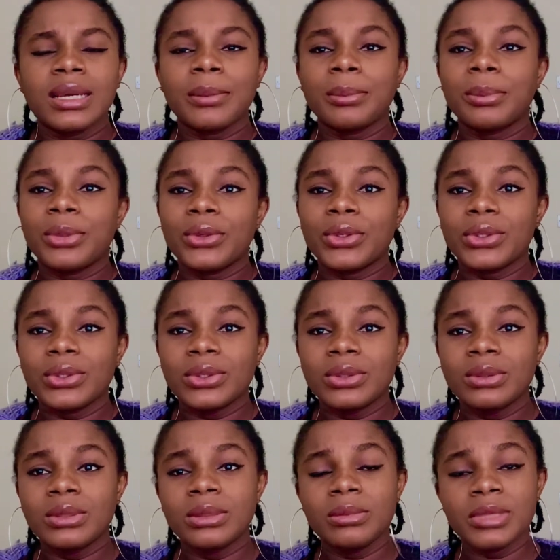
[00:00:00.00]
but
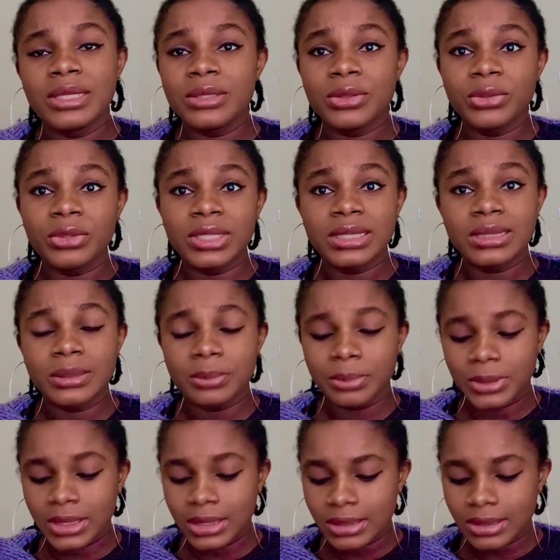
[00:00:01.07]
may so rest in
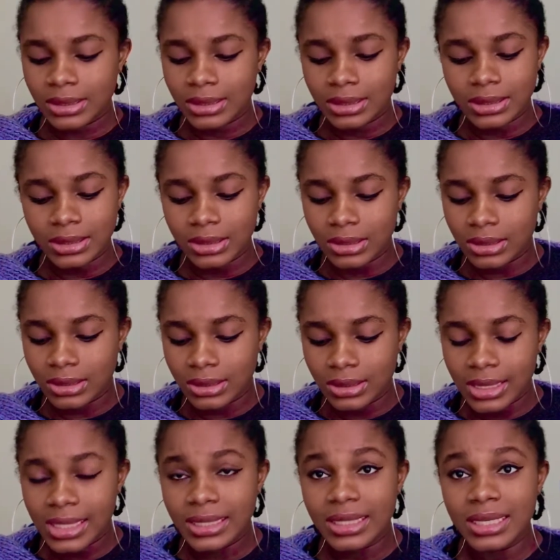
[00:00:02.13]
peace she, she
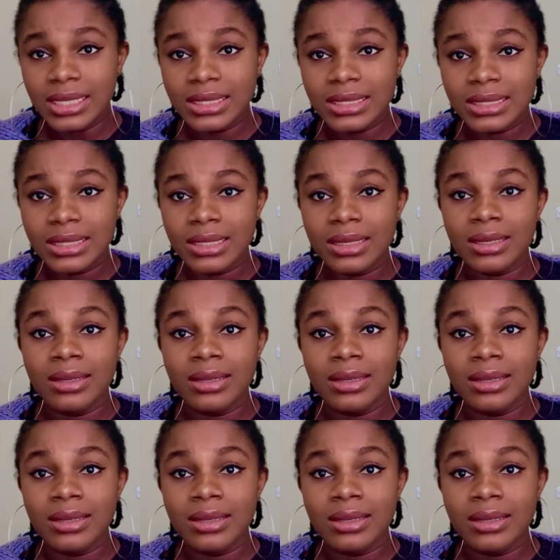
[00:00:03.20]
died last year